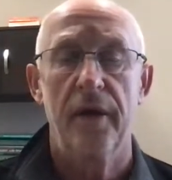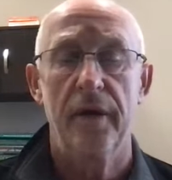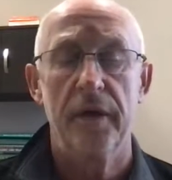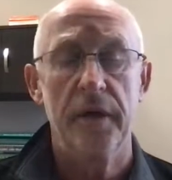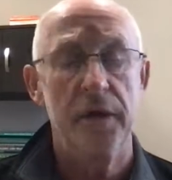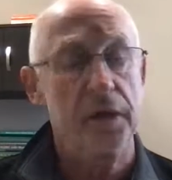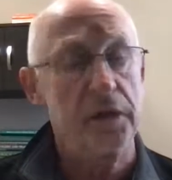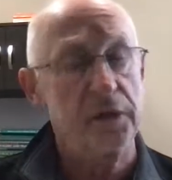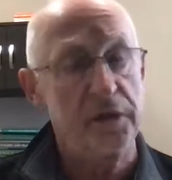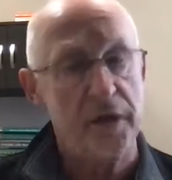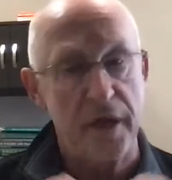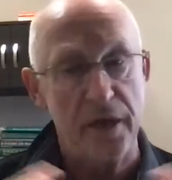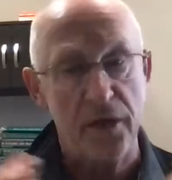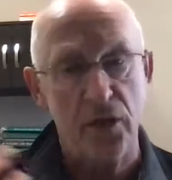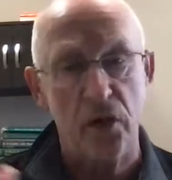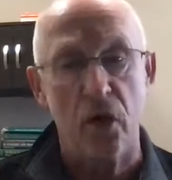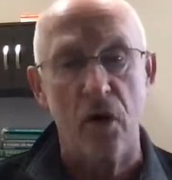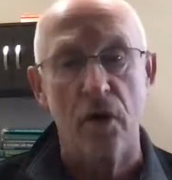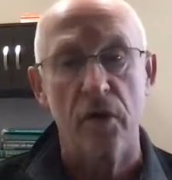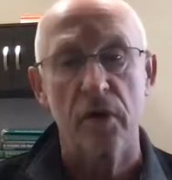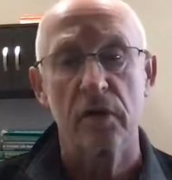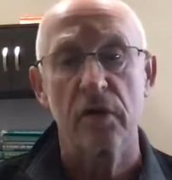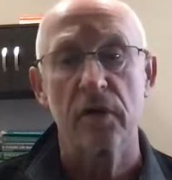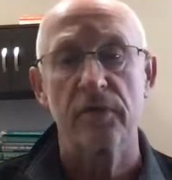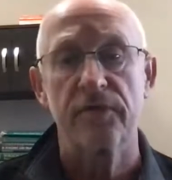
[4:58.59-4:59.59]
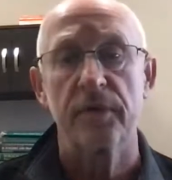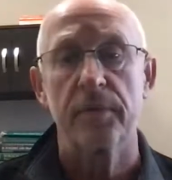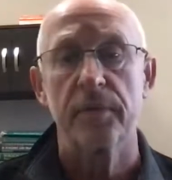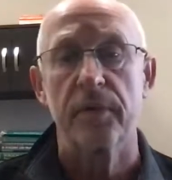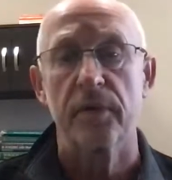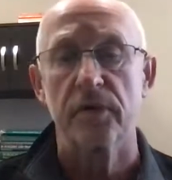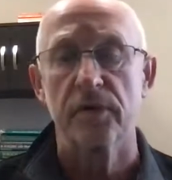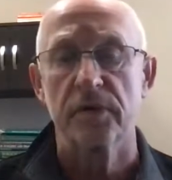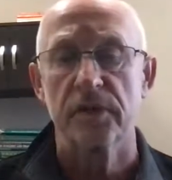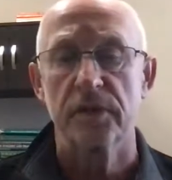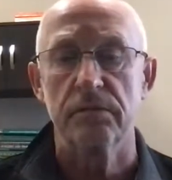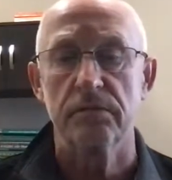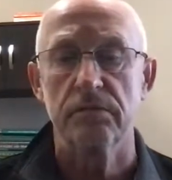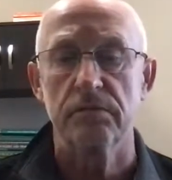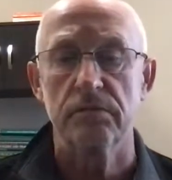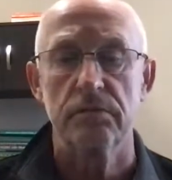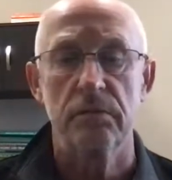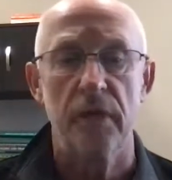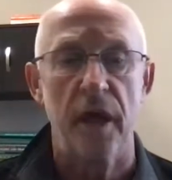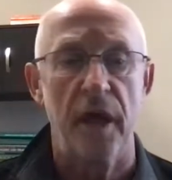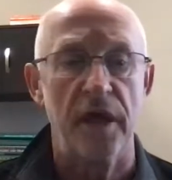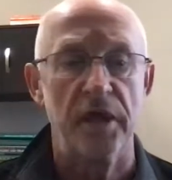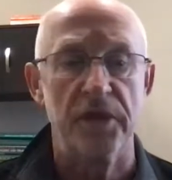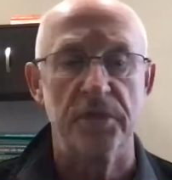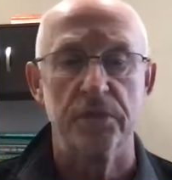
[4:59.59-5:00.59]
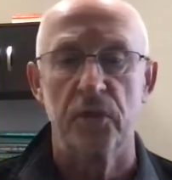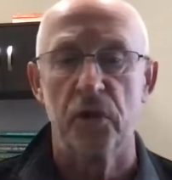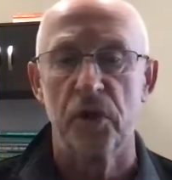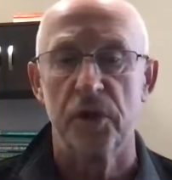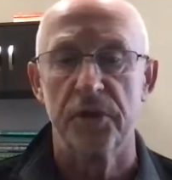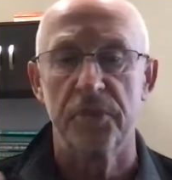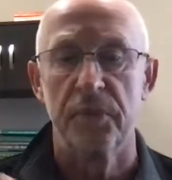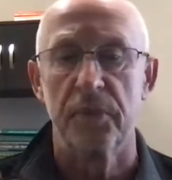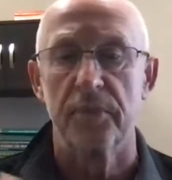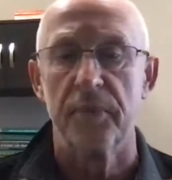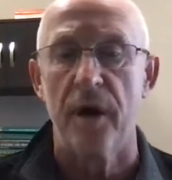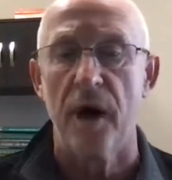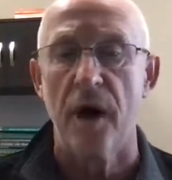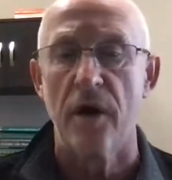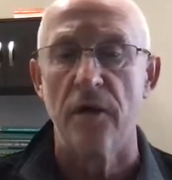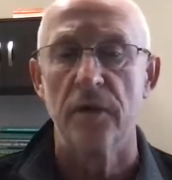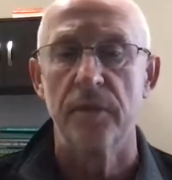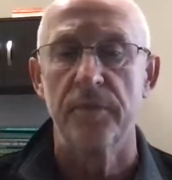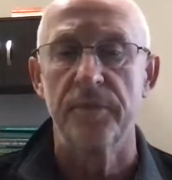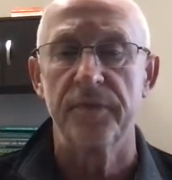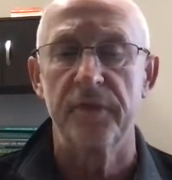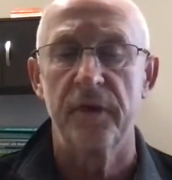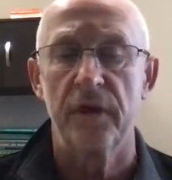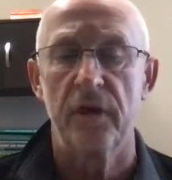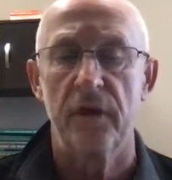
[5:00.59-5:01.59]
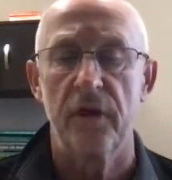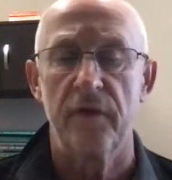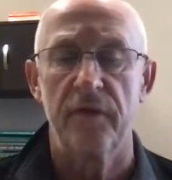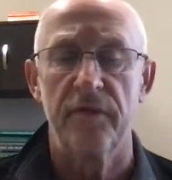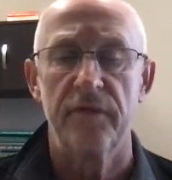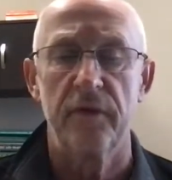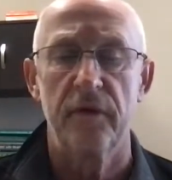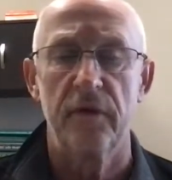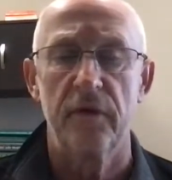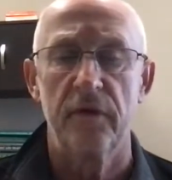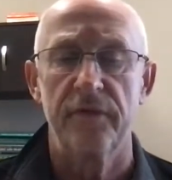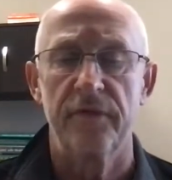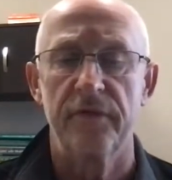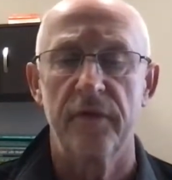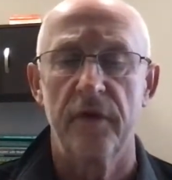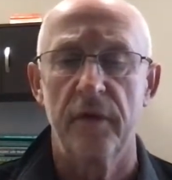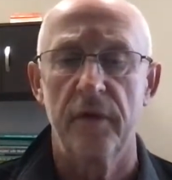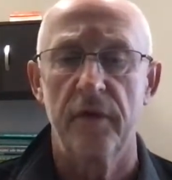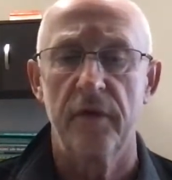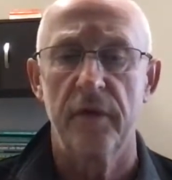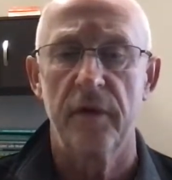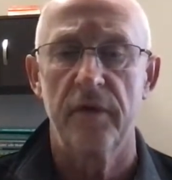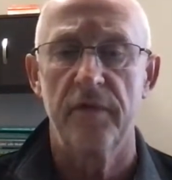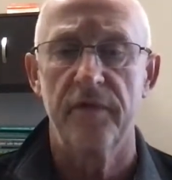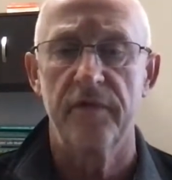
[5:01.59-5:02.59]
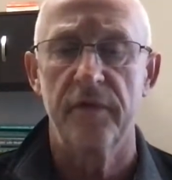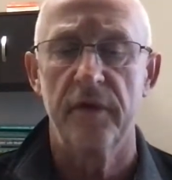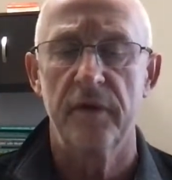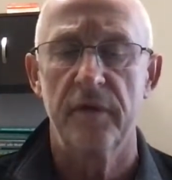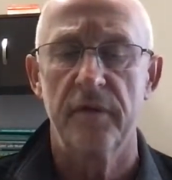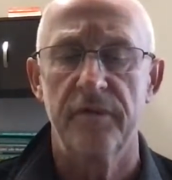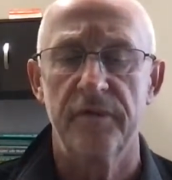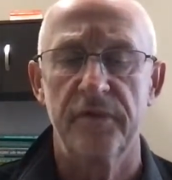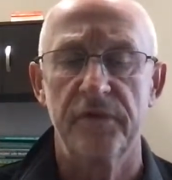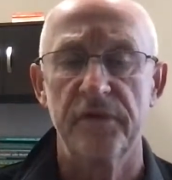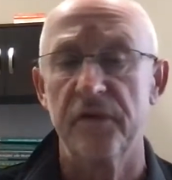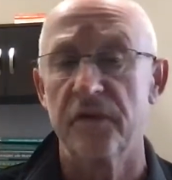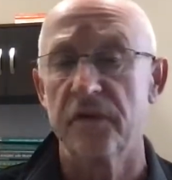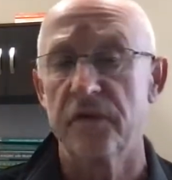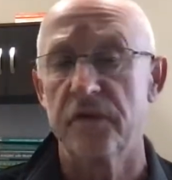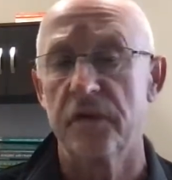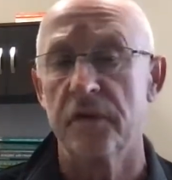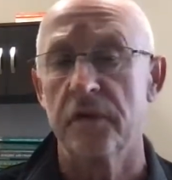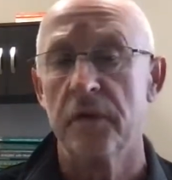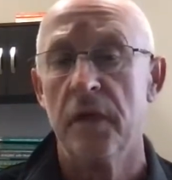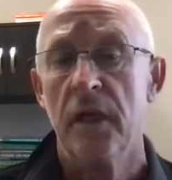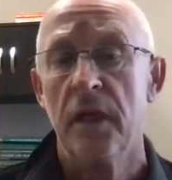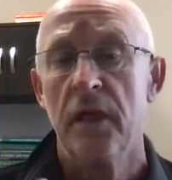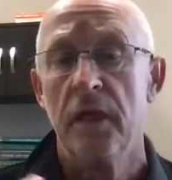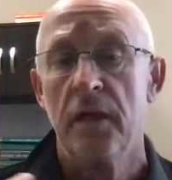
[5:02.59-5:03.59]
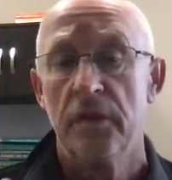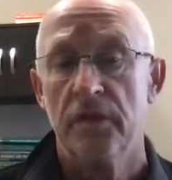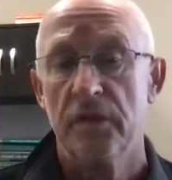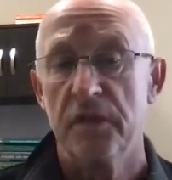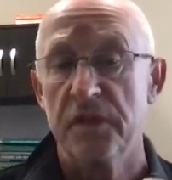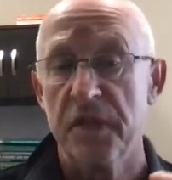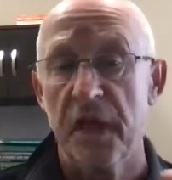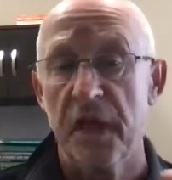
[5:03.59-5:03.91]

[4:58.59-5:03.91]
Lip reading: It can take longer if a person has multiple polyps, or if the physician just